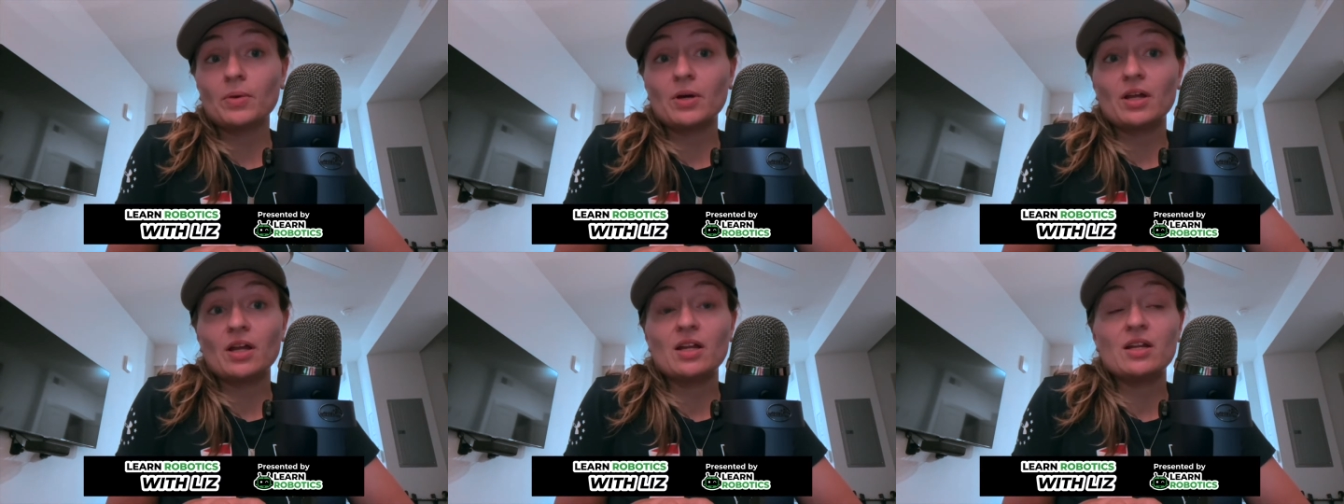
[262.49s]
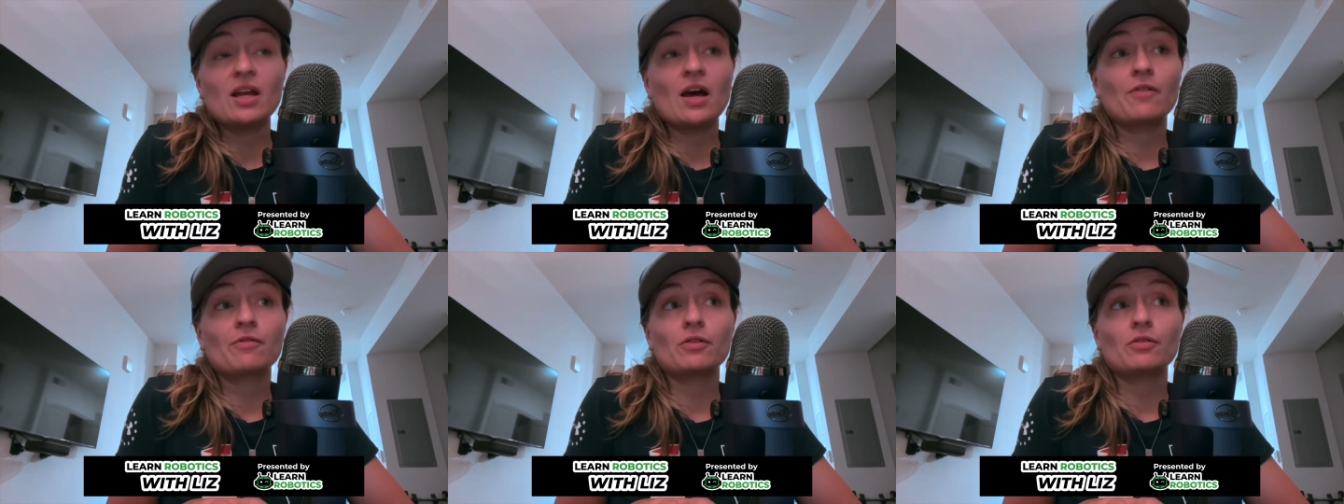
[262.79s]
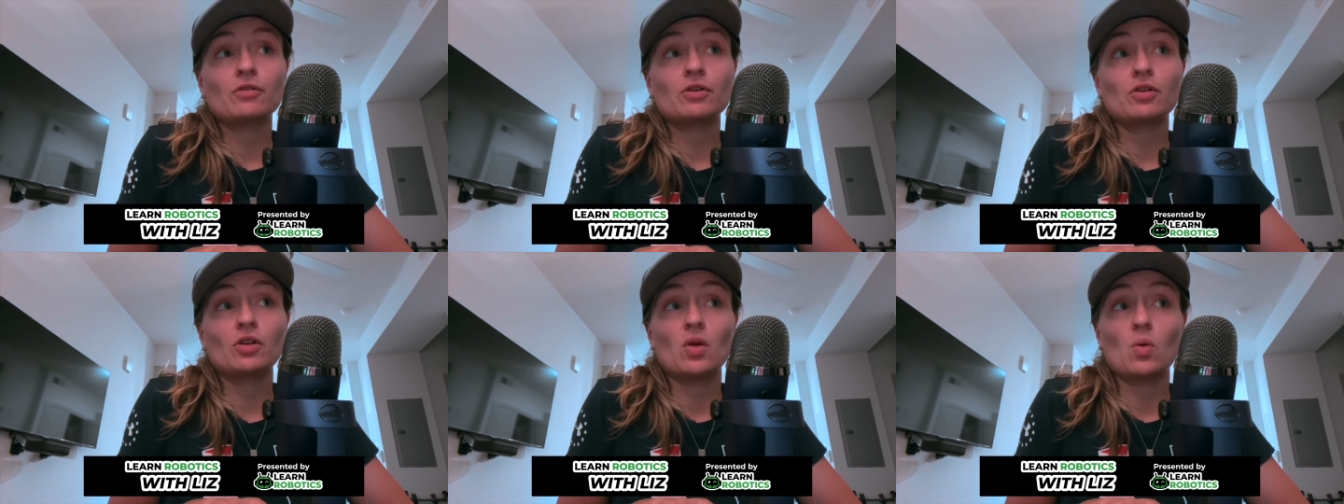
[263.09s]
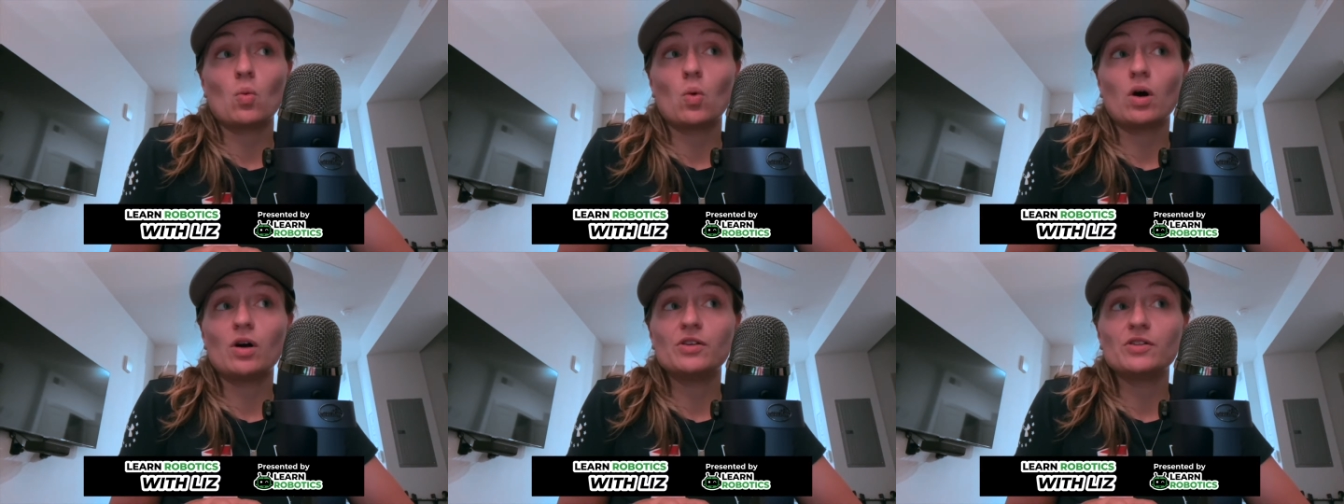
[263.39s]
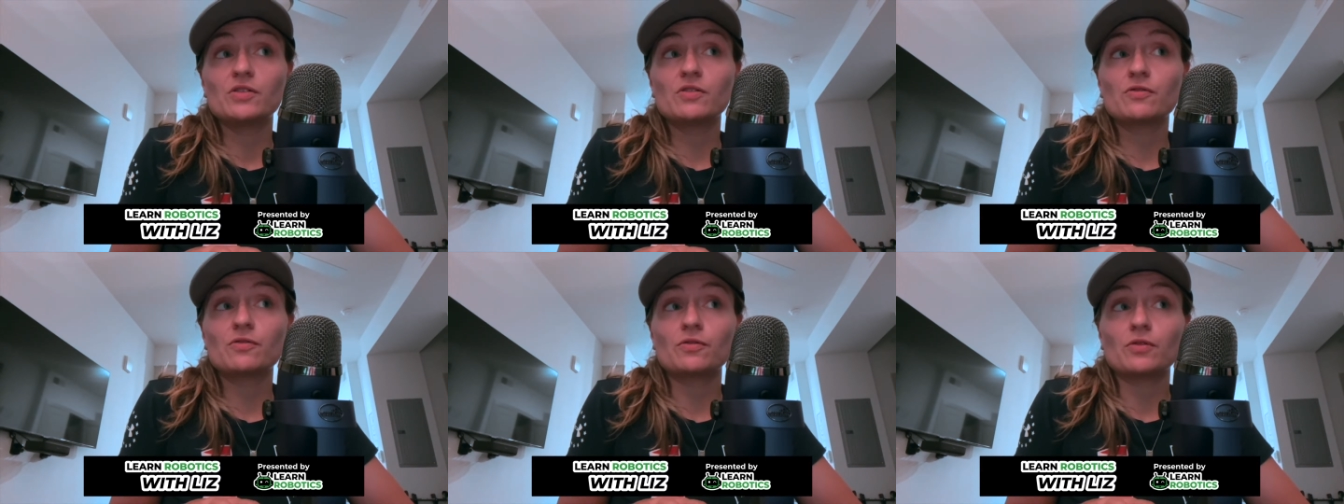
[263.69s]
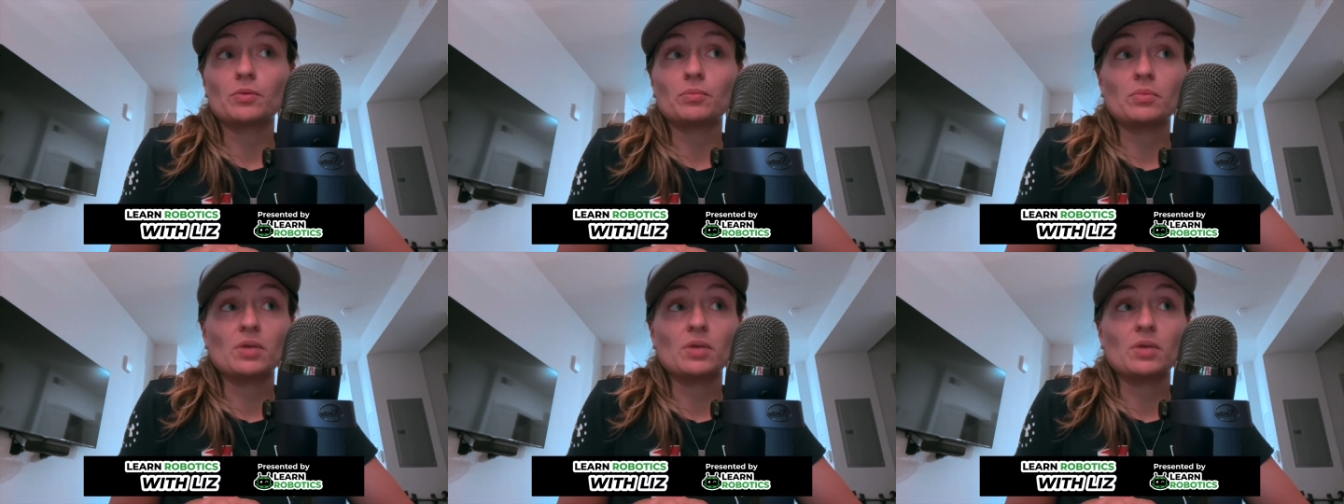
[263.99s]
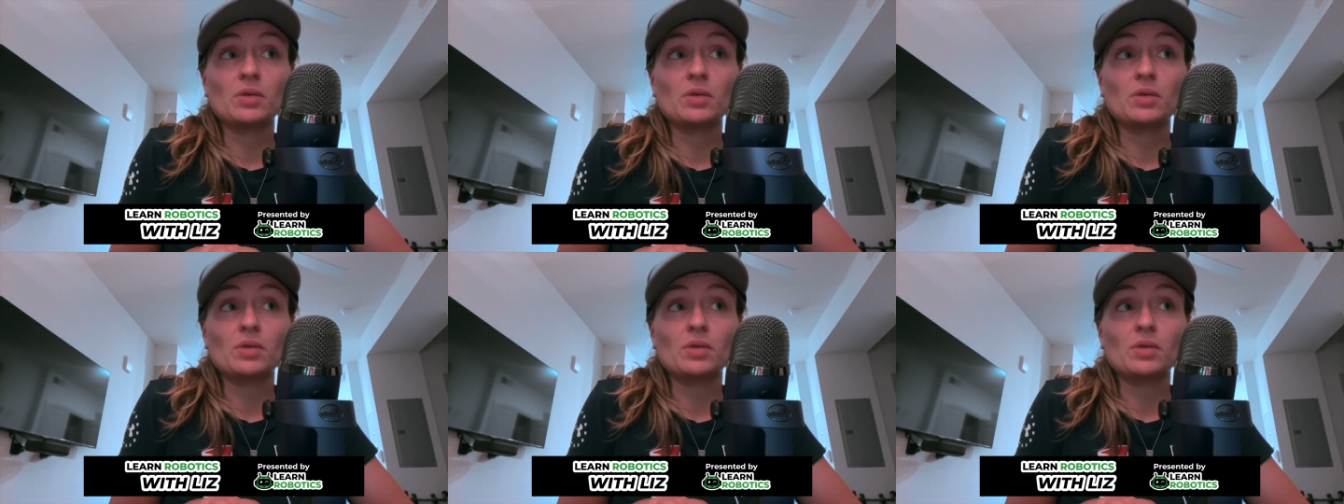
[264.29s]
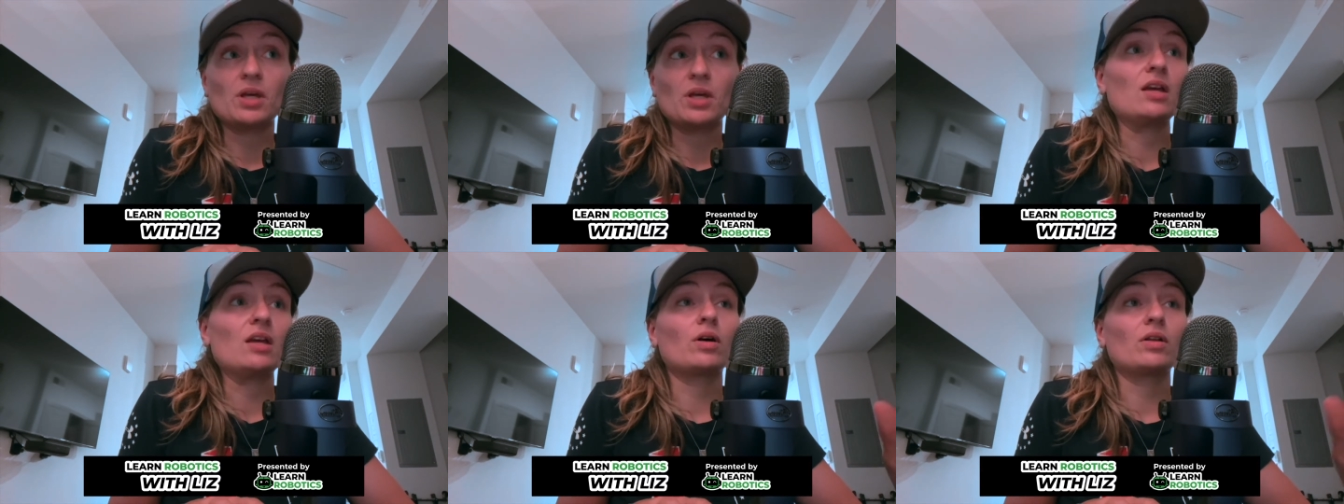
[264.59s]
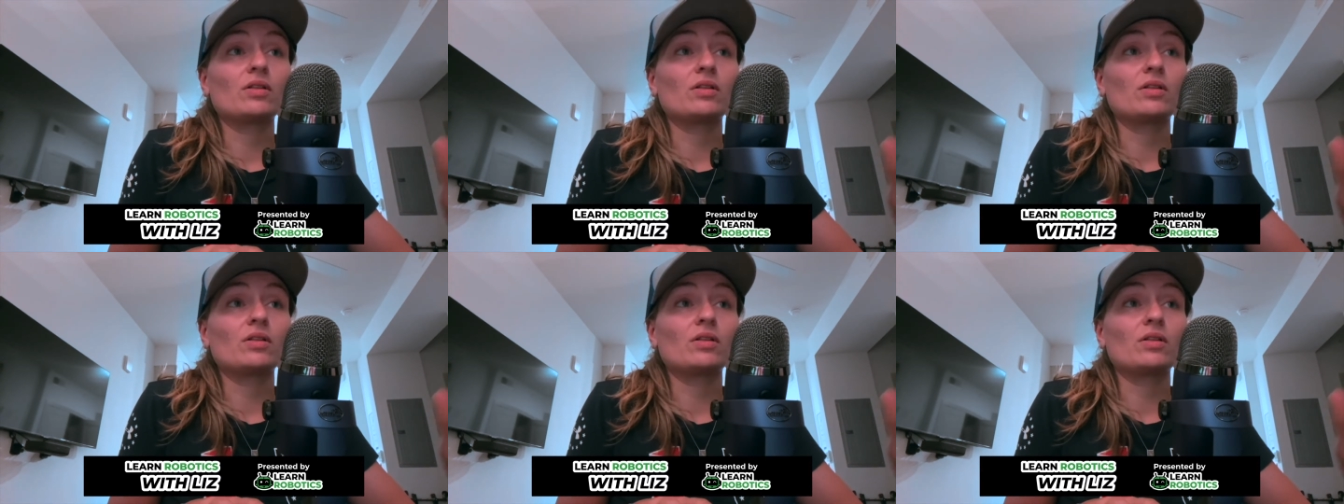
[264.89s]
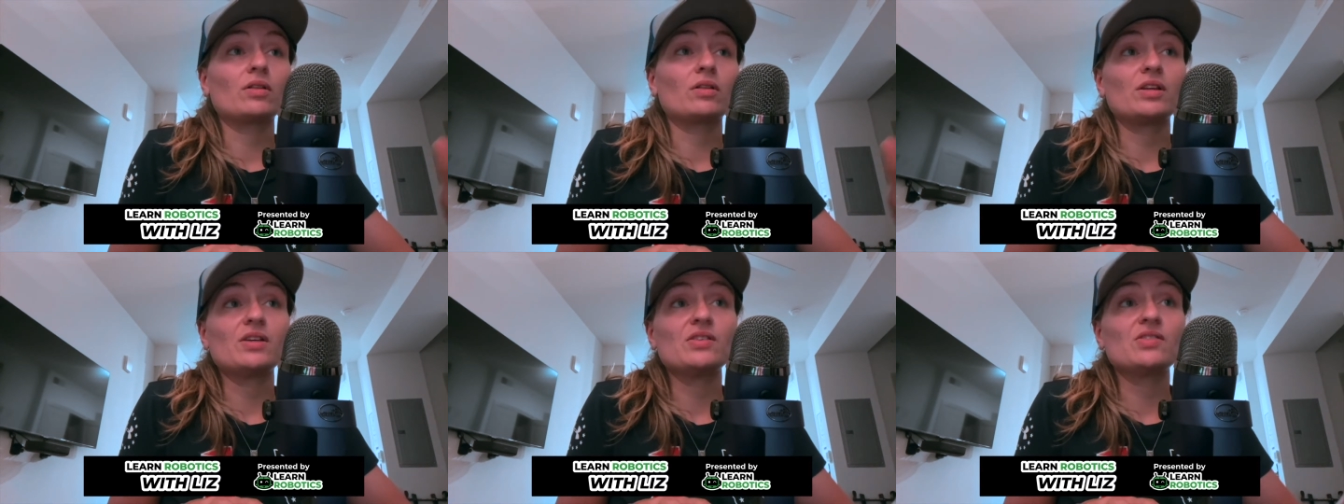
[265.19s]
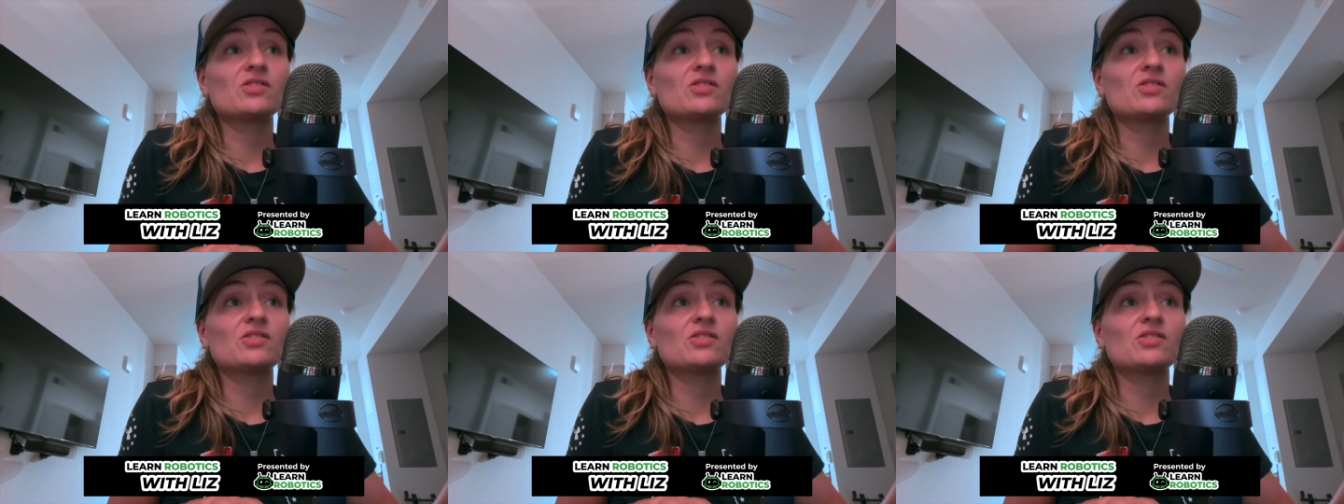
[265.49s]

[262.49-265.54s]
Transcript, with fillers: but it never really was for me, or at least